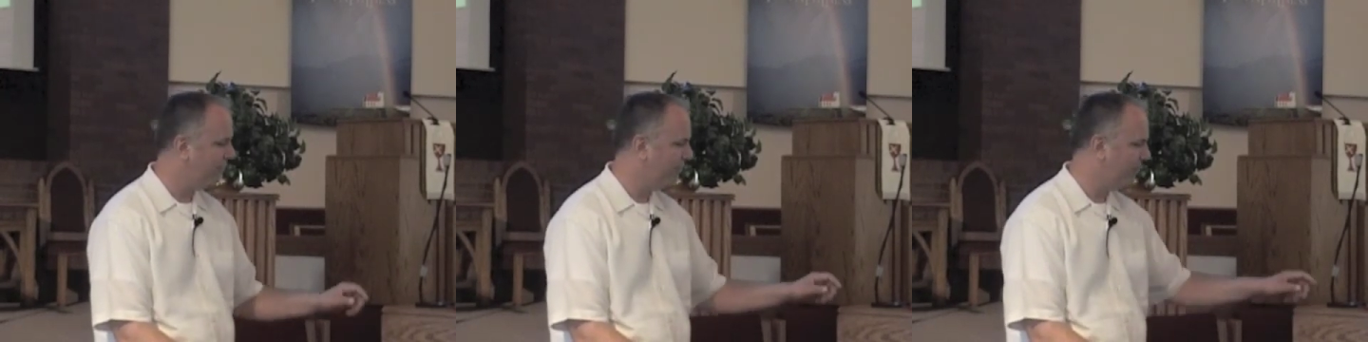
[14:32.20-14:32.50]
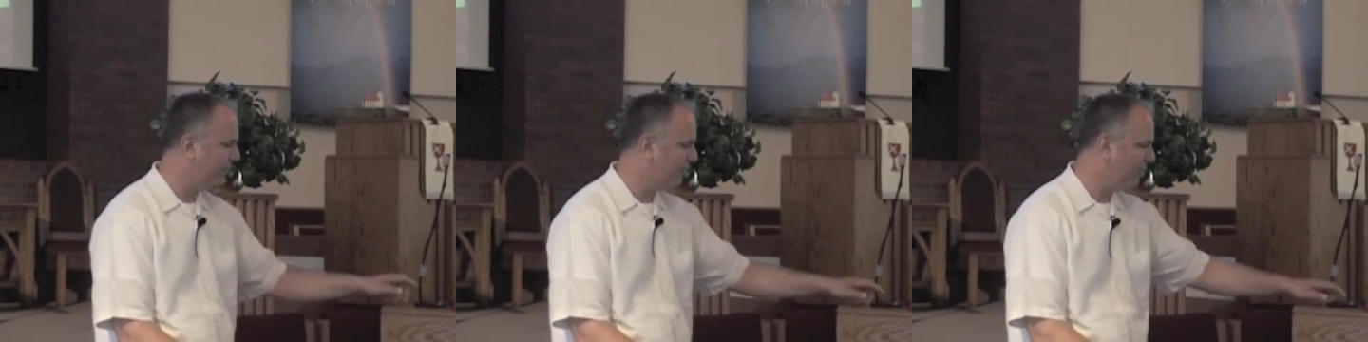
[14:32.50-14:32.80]

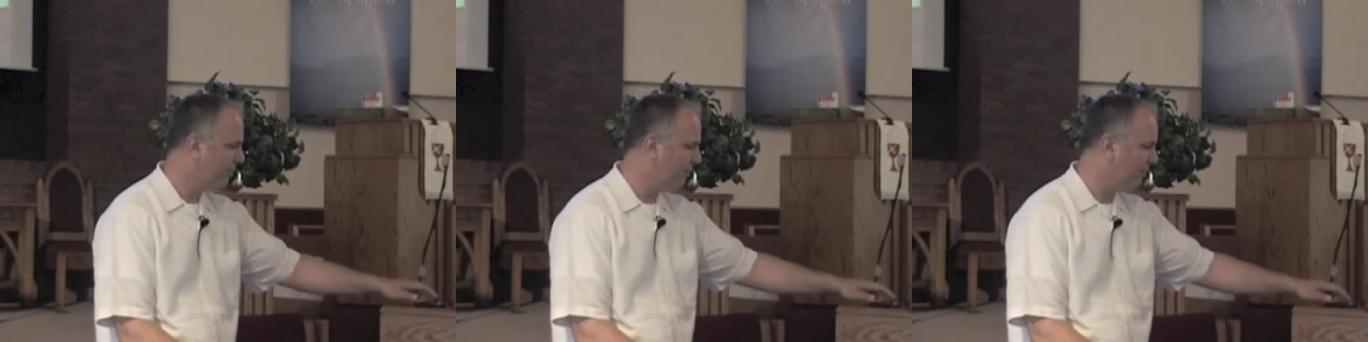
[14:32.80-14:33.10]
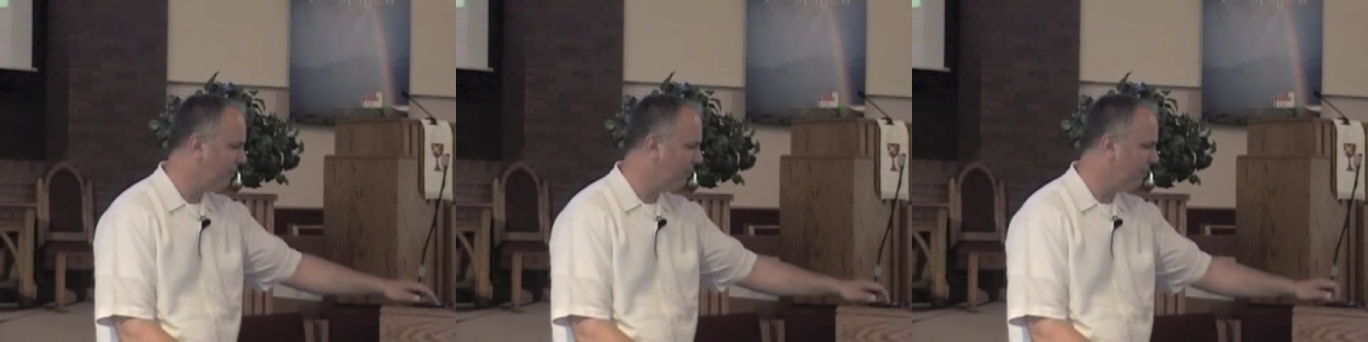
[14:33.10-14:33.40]

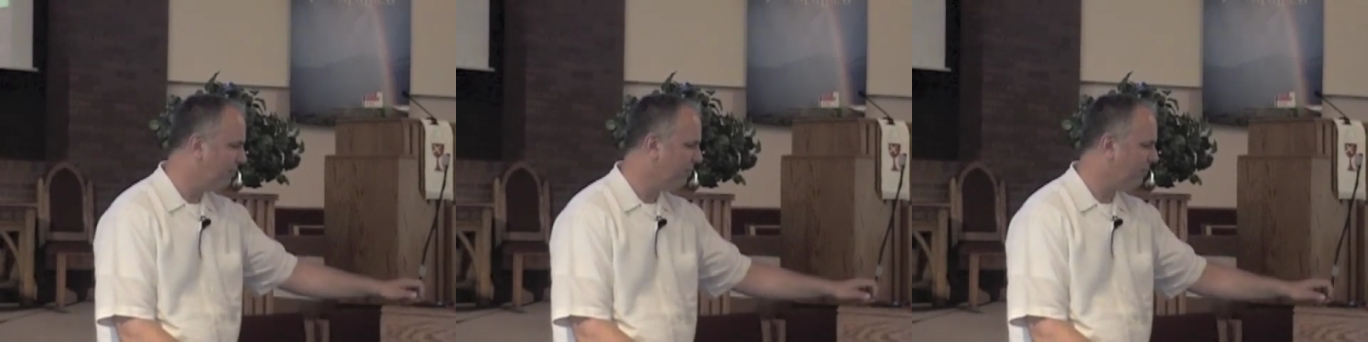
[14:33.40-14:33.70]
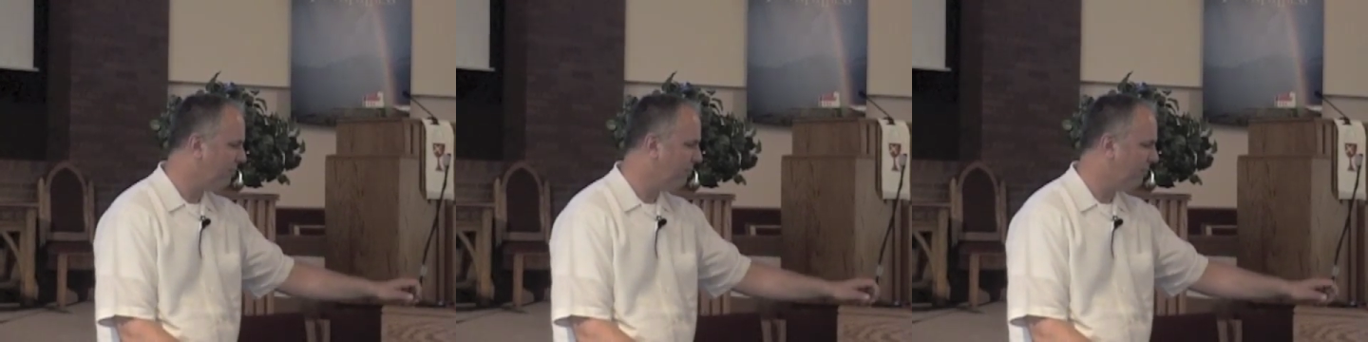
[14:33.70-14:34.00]

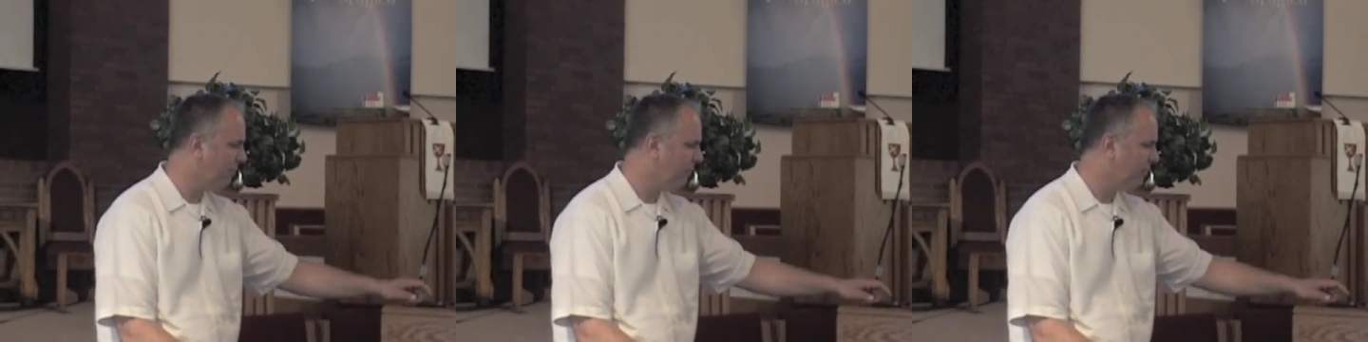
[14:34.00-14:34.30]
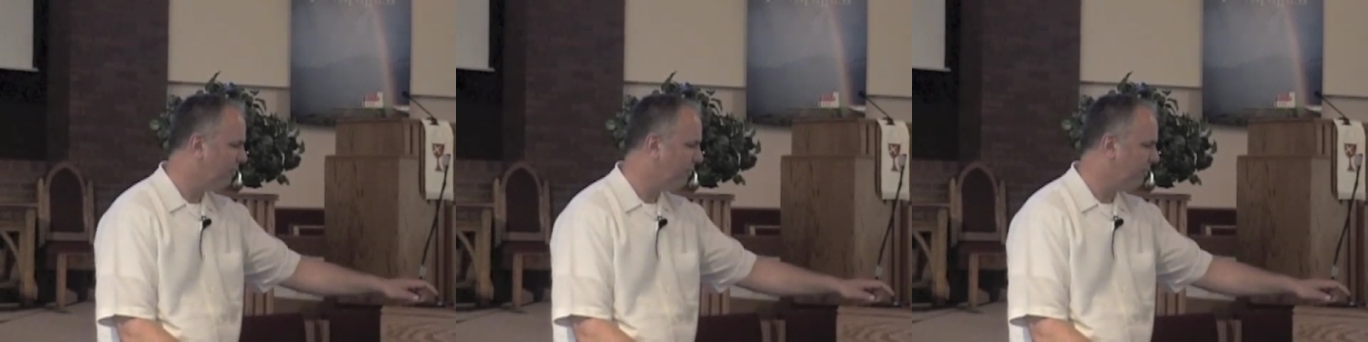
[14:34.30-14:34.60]

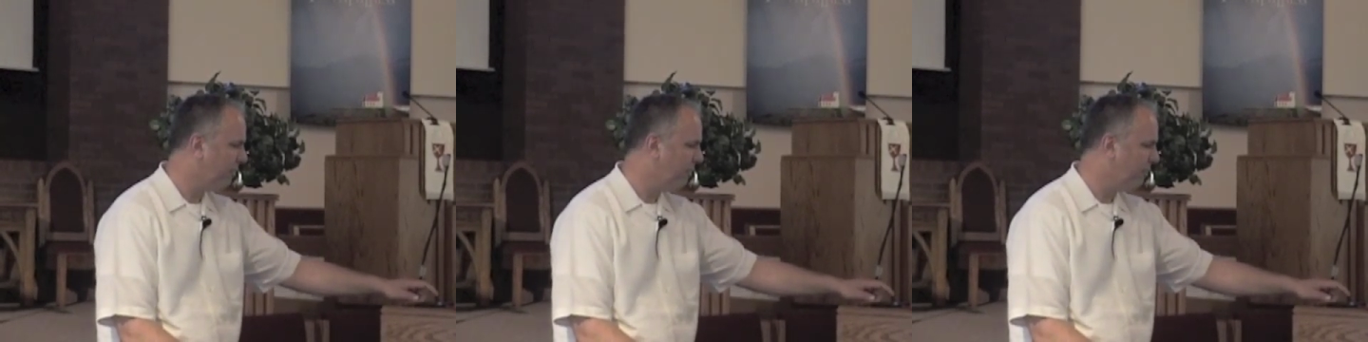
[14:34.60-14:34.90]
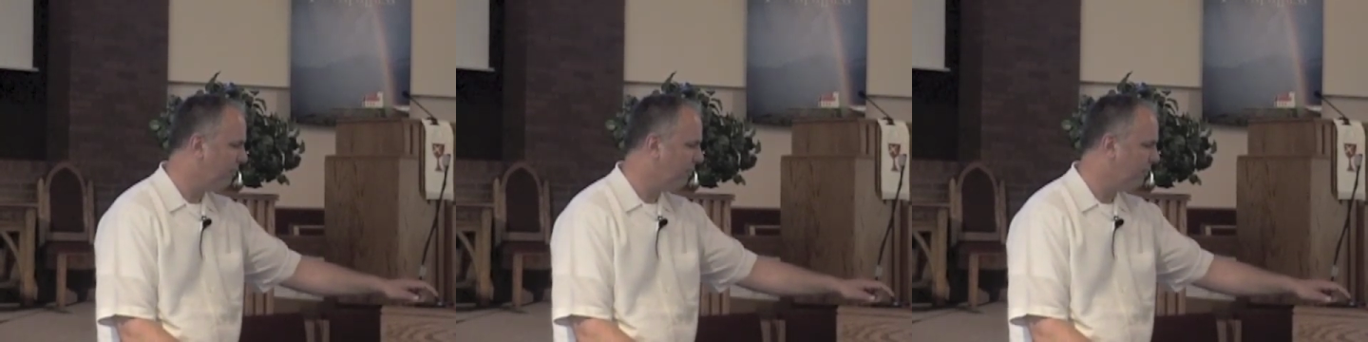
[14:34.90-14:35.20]

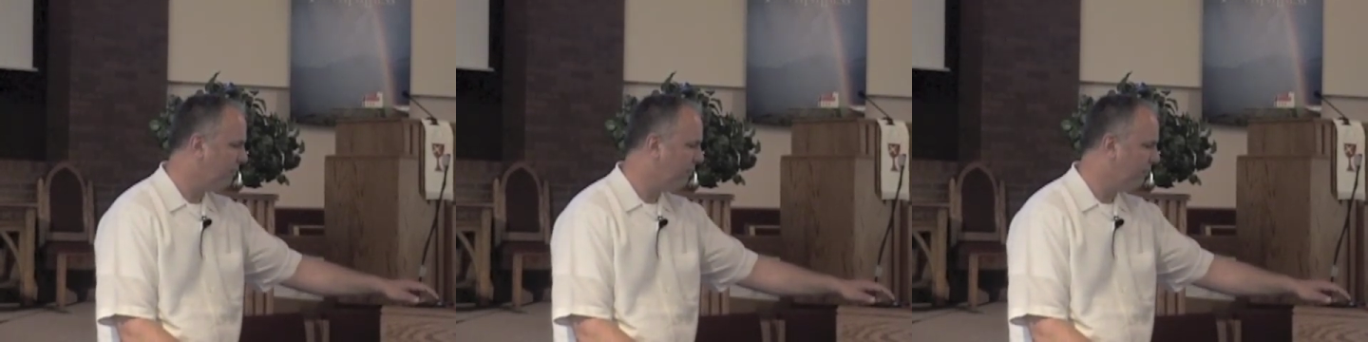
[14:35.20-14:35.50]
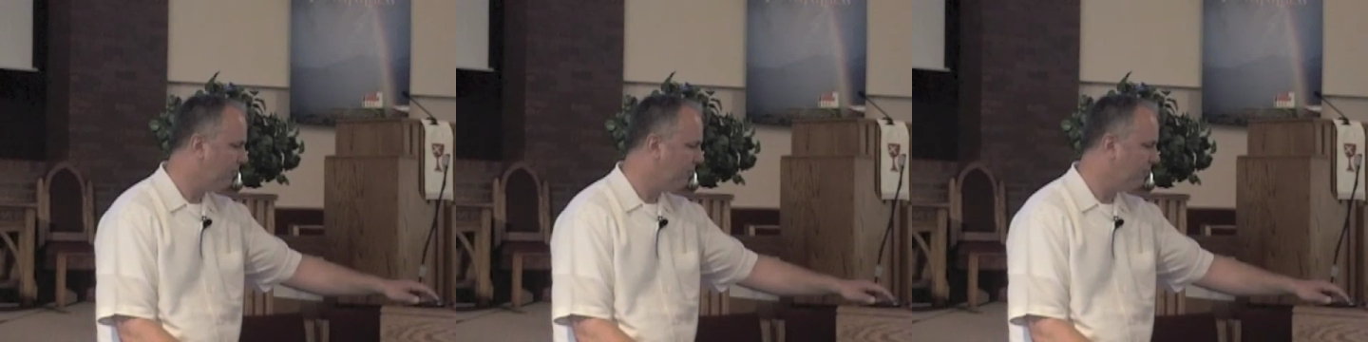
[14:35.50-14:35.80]

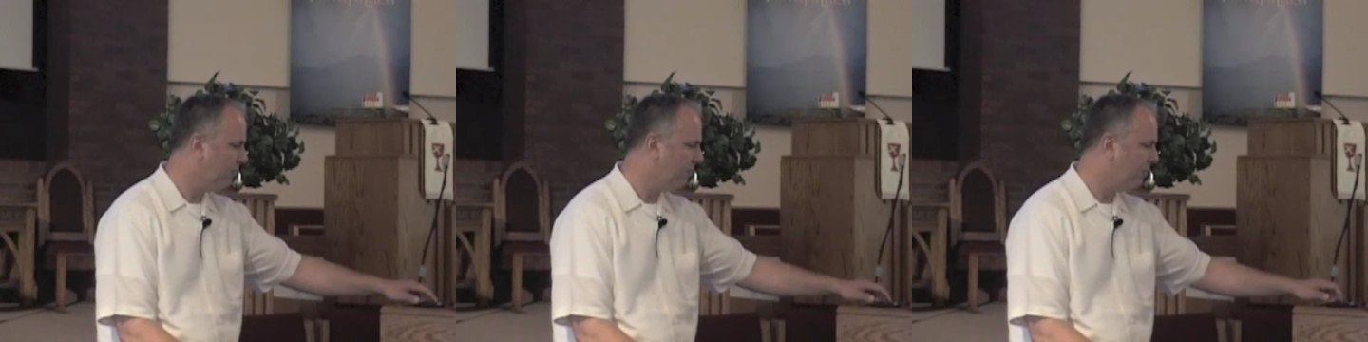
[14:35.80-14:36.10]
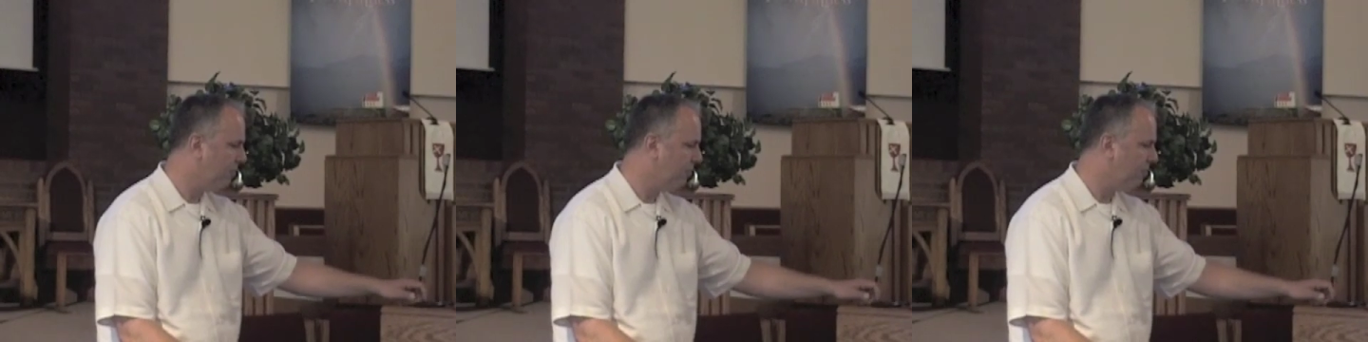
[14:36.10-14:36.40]

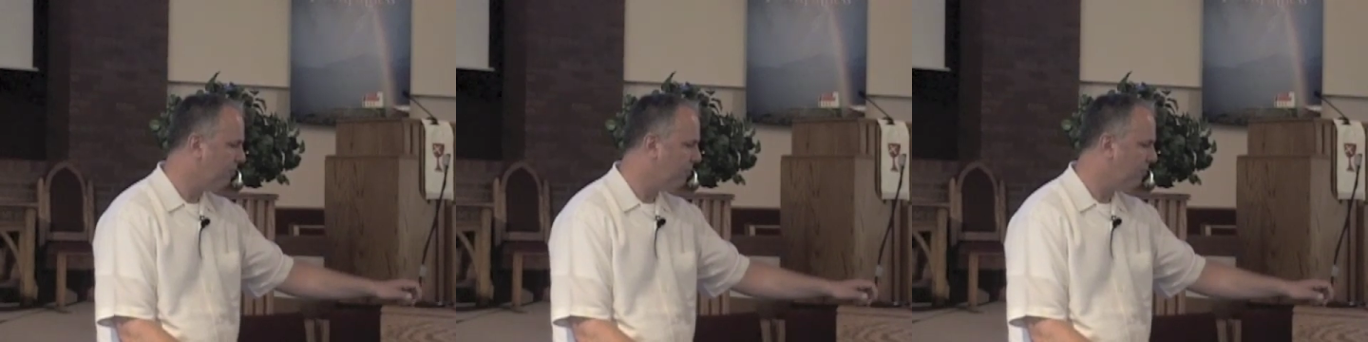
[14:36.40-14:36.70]
(no one is talking)